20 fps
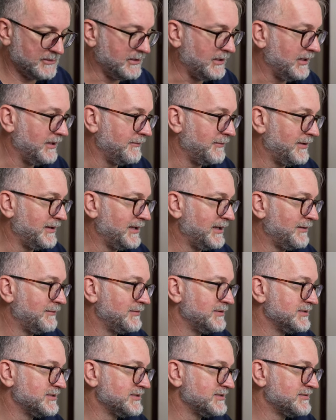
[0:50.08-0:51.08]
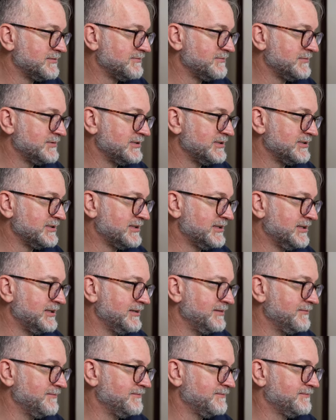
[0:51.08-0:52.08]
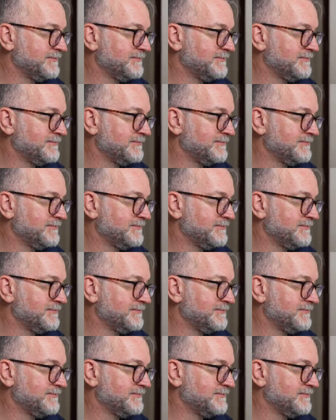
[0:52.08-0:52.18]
Yeah, my name is just here.